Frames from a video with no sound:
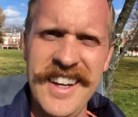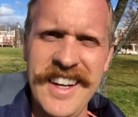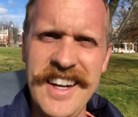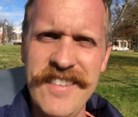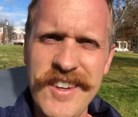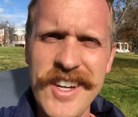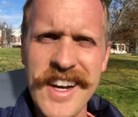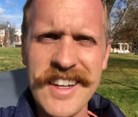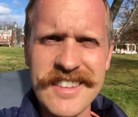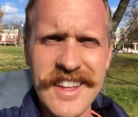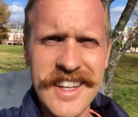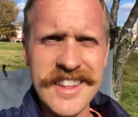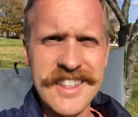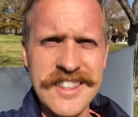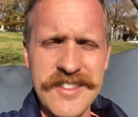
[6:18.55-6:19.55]
If you guys
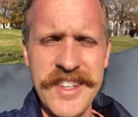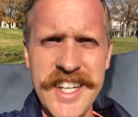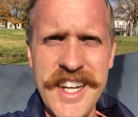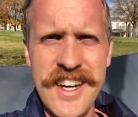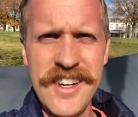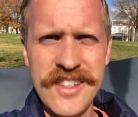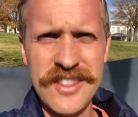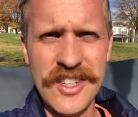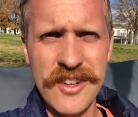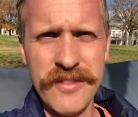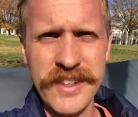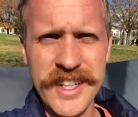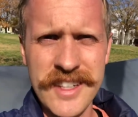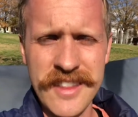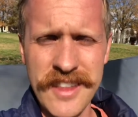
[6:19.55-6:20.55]
like these videos, don't
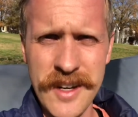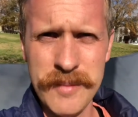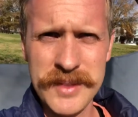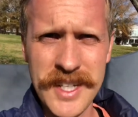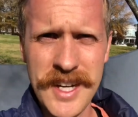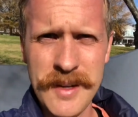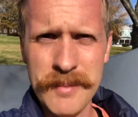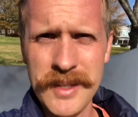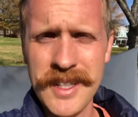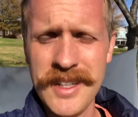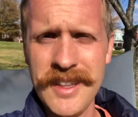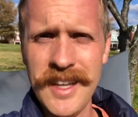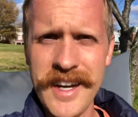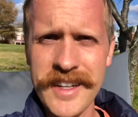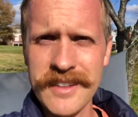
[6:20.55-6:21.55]
forget to thumbs up,
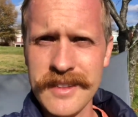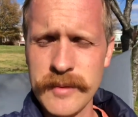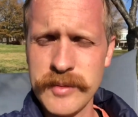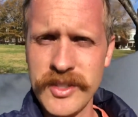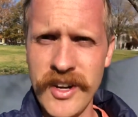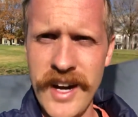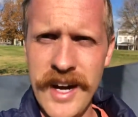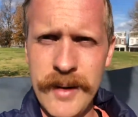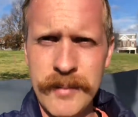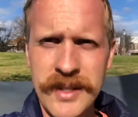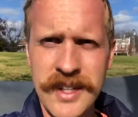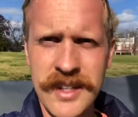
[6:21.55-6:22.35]
like, and subscribe.